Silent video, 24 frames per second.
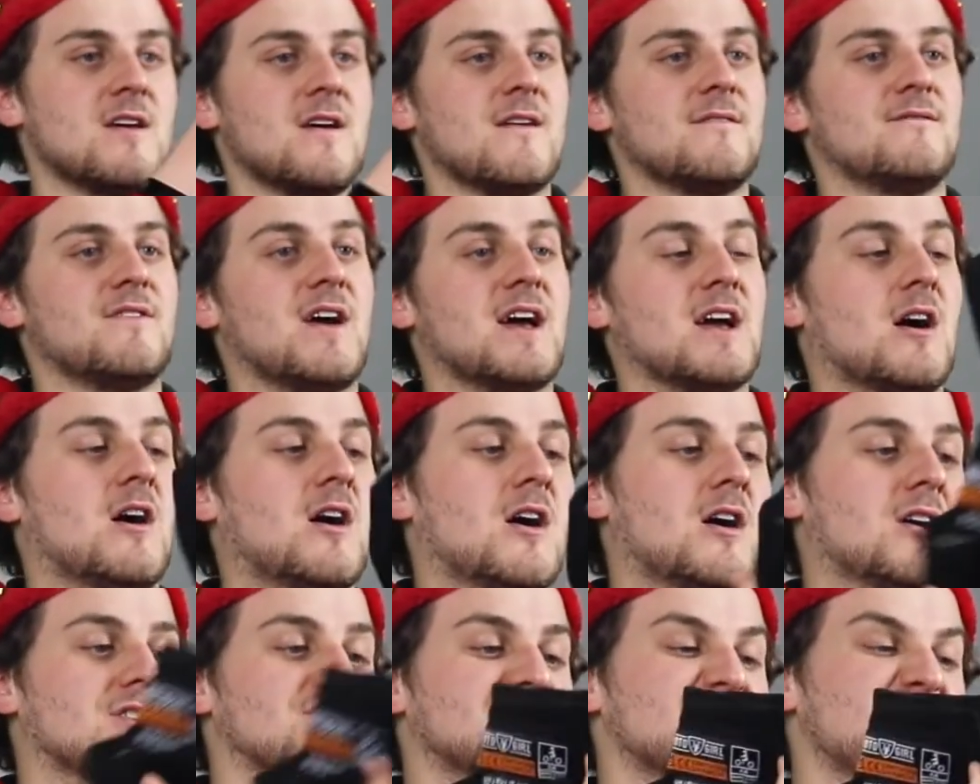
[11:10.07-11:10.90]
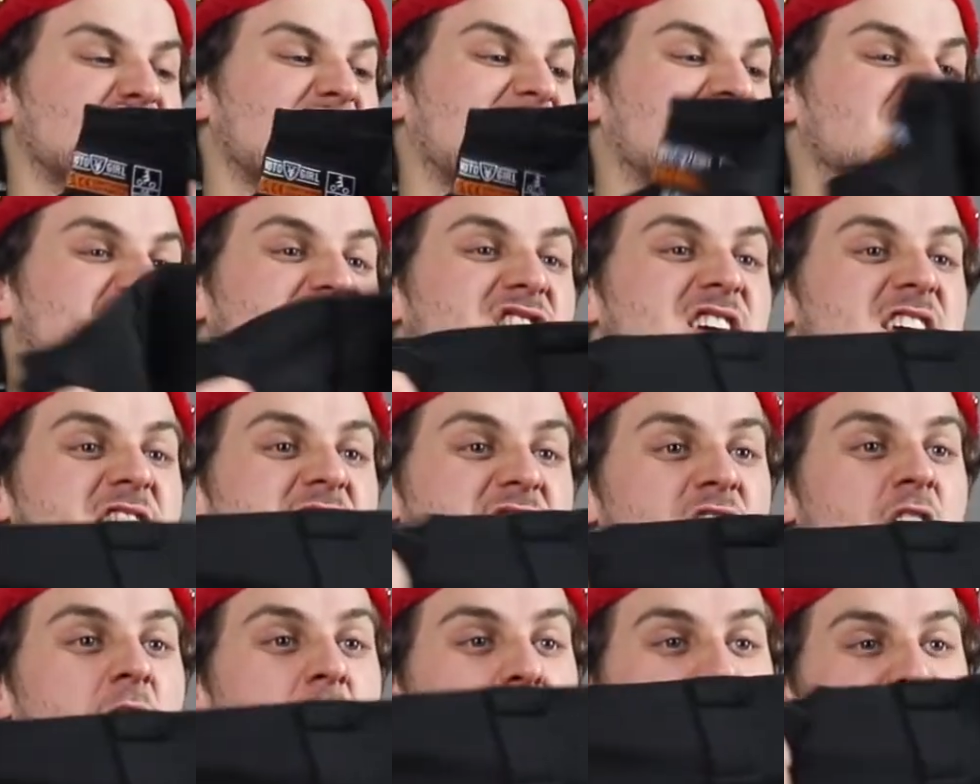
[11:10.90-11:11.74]
They are stretchy,
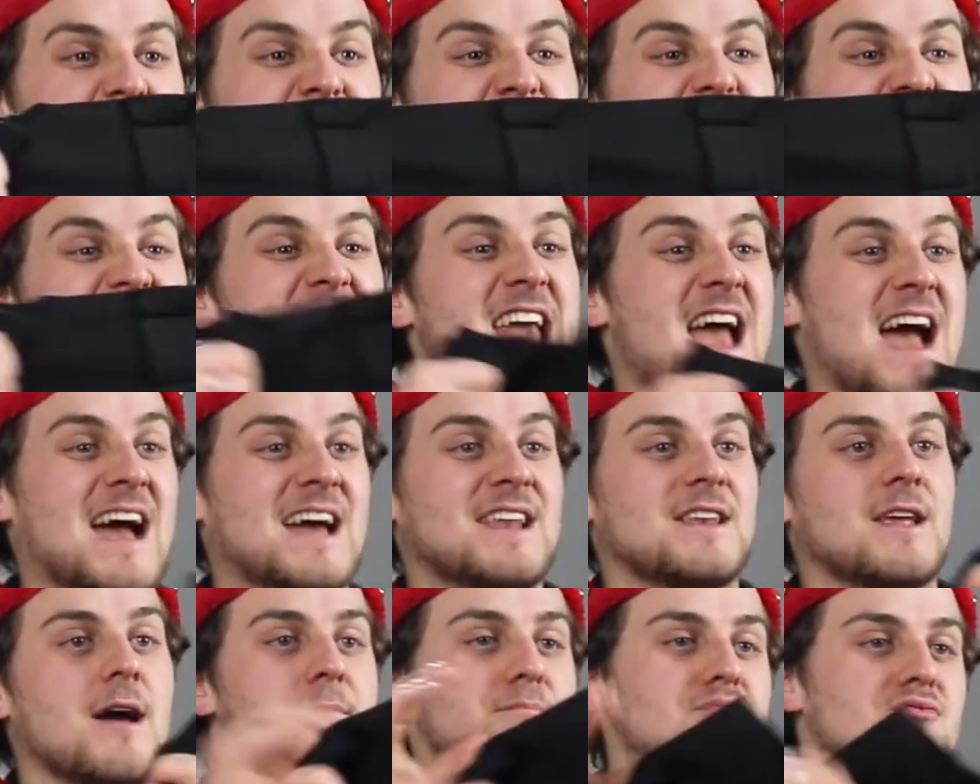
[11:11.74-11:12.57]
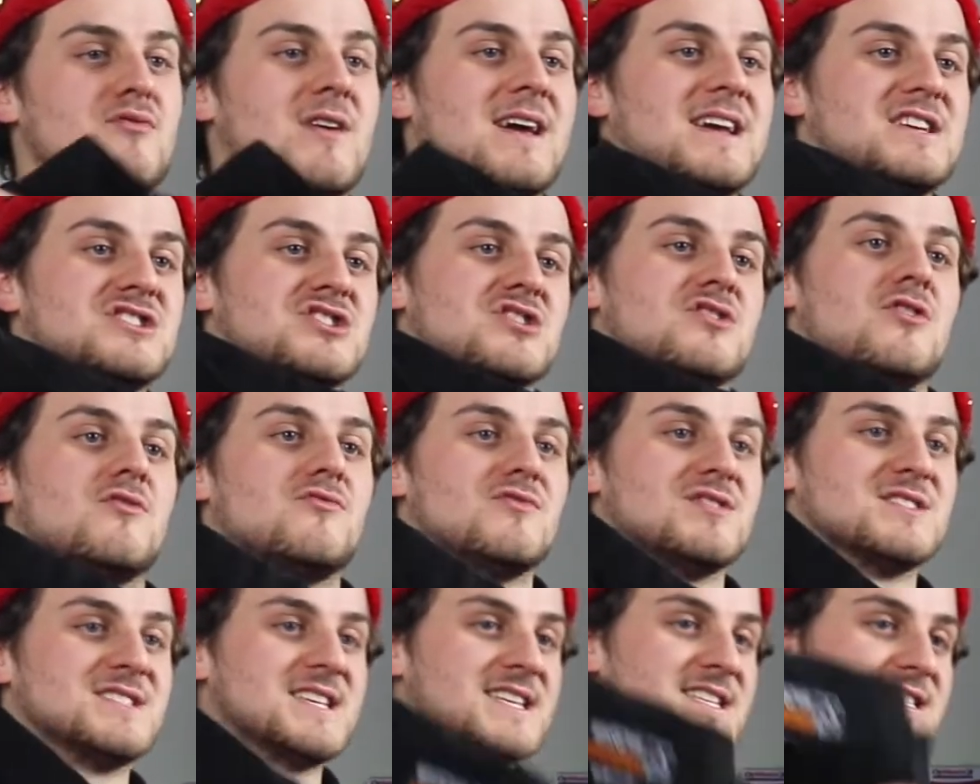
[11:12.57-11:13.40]
comfy and abrasion
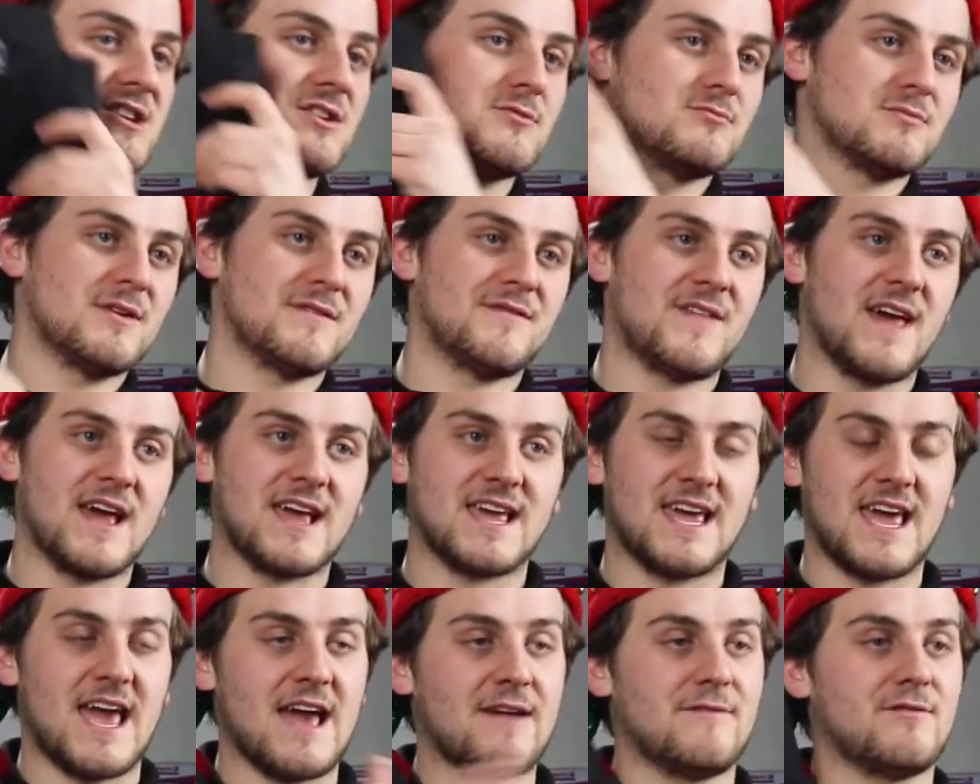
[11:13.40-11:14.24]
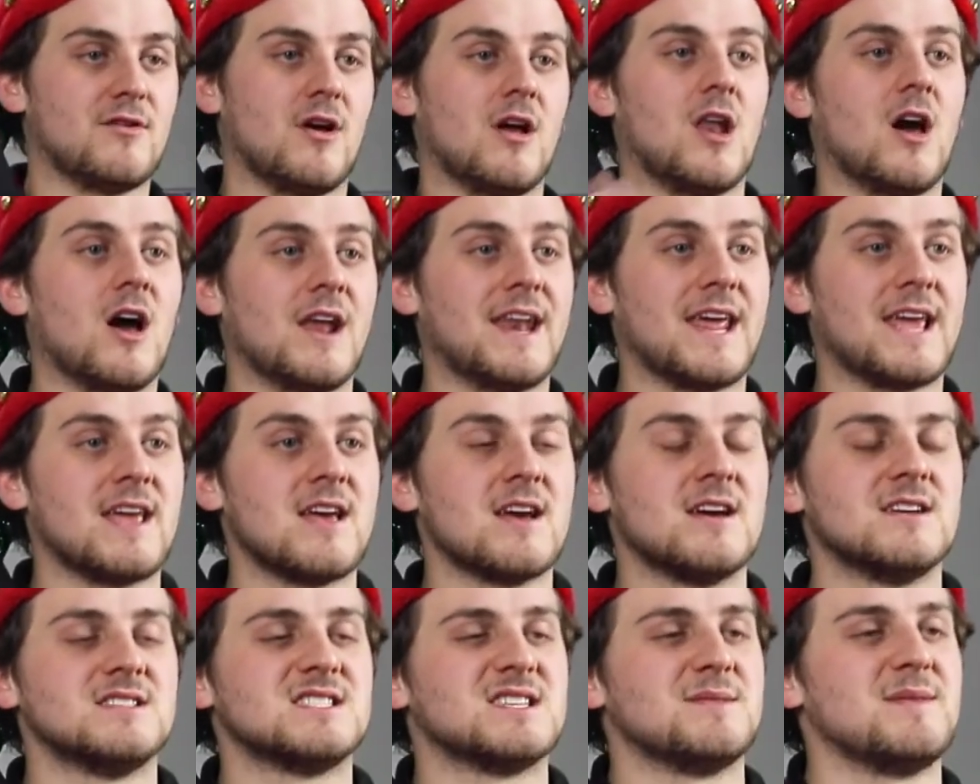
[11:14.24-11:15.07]
resistant with their Kevlar lining
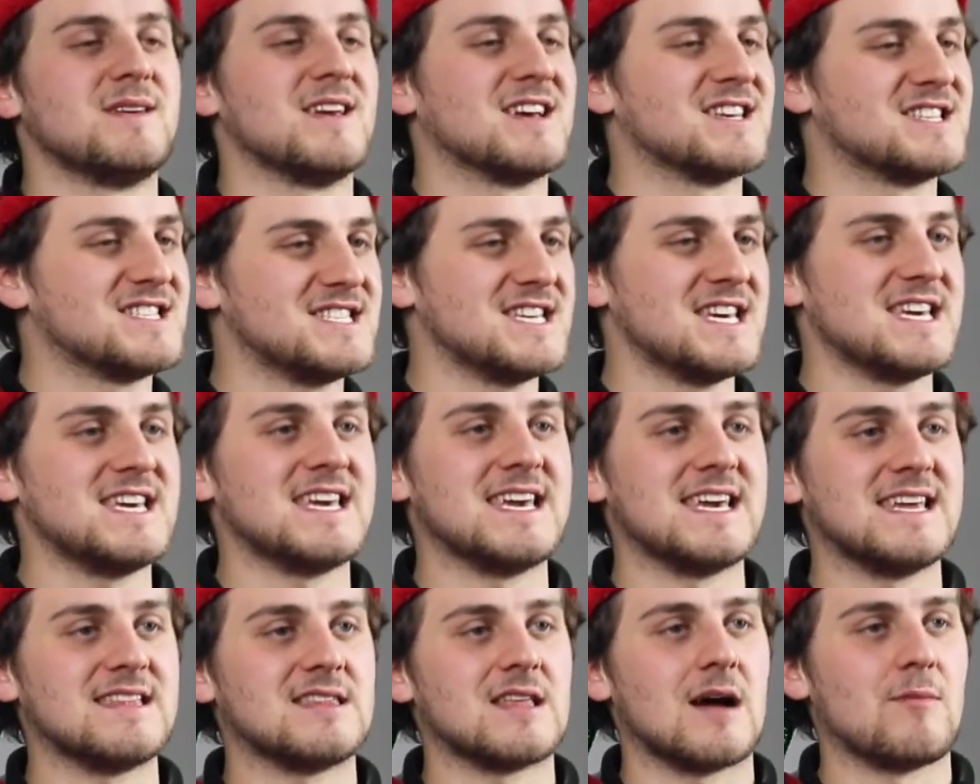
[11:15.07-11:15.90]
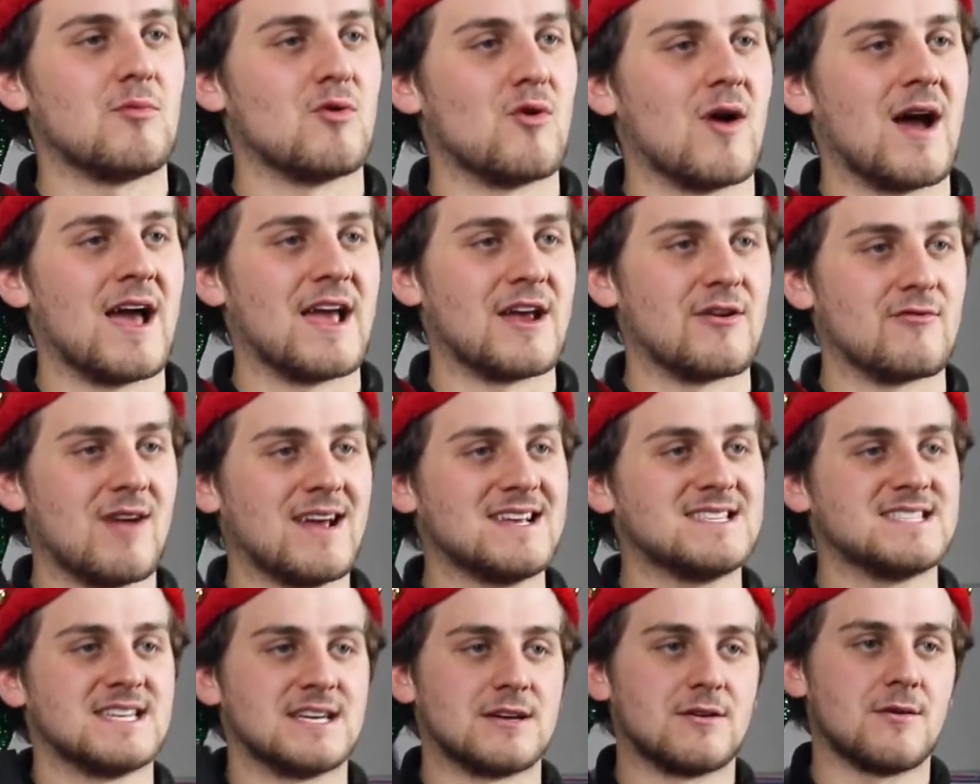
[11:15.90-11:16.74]
to meet a CE AA
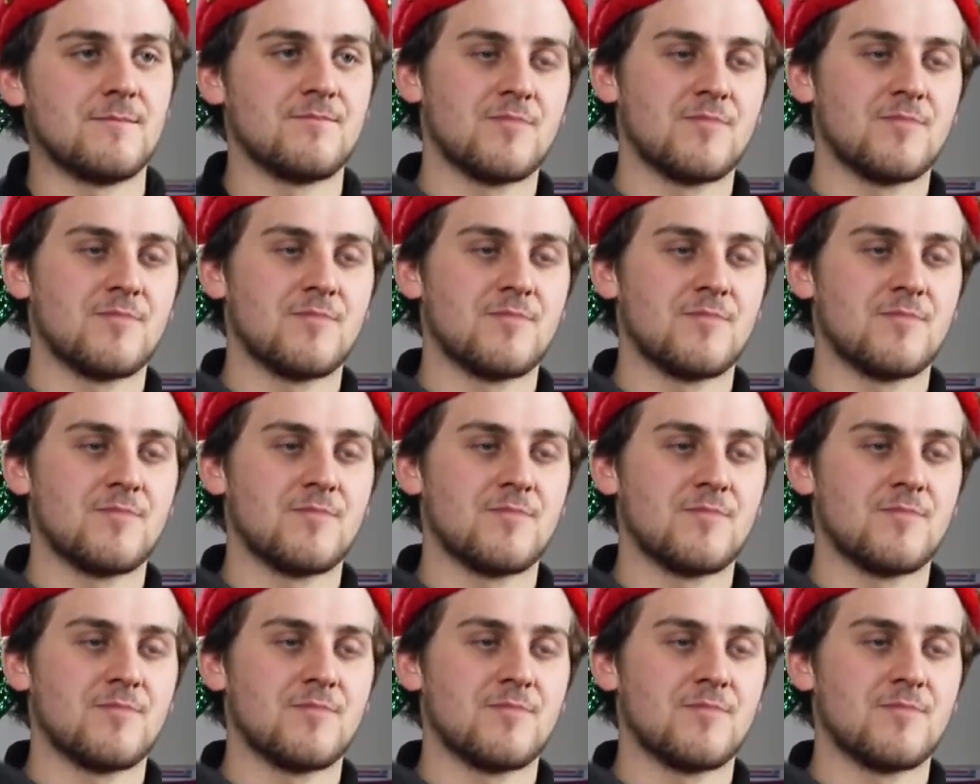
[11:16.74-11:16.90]
rating.